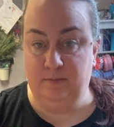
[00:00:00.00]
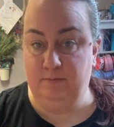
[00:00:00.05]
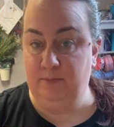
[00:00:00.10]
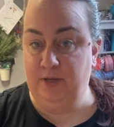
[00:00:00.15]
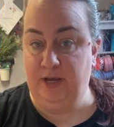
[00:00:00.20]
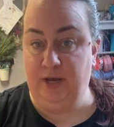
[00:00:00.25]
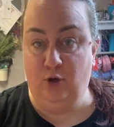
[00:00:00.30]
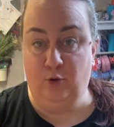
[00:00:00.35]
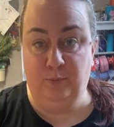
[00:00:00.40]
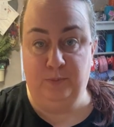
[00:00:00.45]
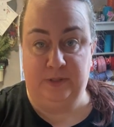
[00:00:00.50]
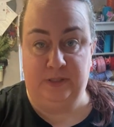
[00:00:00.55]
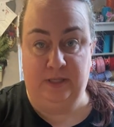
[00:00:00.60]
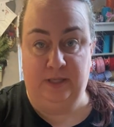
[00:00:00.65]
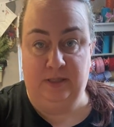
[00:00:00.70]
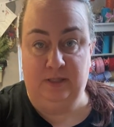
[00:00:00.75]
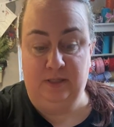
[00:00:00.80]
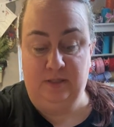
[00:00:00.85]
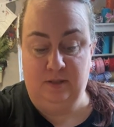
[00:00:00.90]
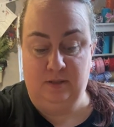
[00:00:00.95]
helps
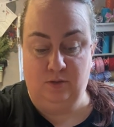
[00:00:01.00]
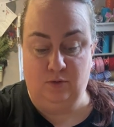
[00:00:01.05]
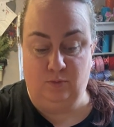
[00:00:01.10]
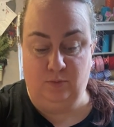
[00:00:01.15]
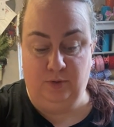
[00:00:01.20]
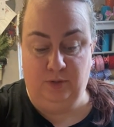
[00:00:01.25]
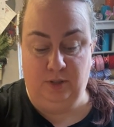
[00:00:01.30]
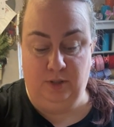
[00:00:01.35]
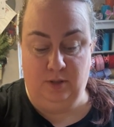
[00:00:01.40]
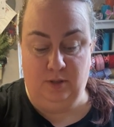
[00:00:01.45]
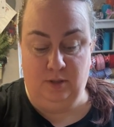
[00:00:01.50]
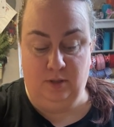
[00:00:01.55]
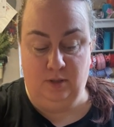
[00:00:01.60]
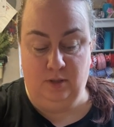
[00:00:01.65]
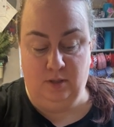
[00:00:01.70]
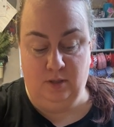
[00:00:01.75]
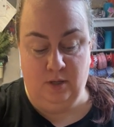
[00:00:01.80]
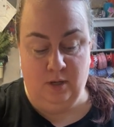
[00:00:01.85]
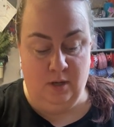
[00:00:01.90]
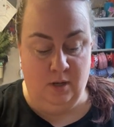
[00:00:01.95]
that this is a really
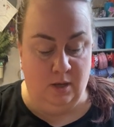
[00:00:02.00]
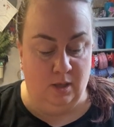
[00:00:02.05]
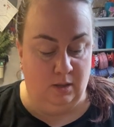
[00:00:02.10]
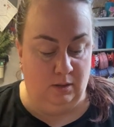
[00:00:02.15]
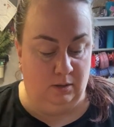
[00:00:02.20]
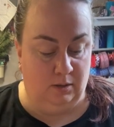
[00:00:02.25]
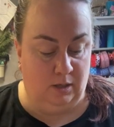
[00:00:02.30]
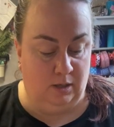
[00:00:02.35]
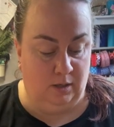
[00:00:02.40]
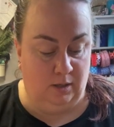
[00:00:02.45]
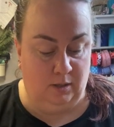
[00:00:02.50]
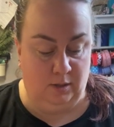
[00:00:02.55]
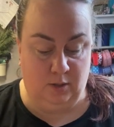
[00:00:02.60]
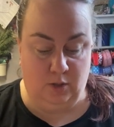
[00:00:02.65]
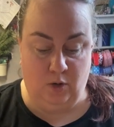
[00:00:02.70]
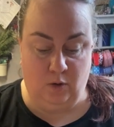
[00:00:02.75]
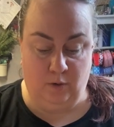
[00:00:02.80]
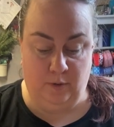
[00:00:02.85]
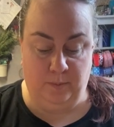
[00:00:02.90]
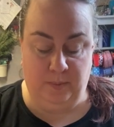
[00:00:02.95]
thin
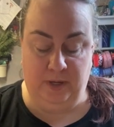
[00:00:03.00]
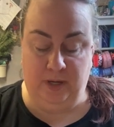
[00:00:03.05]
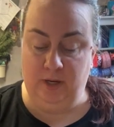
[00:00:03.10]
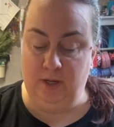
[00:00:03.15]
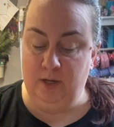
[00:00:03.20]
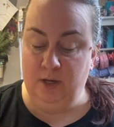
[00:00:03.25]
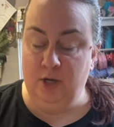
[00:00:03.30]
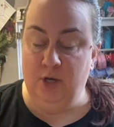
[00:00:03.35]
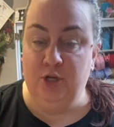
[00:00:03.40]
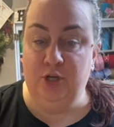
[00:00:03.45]
coat of paint.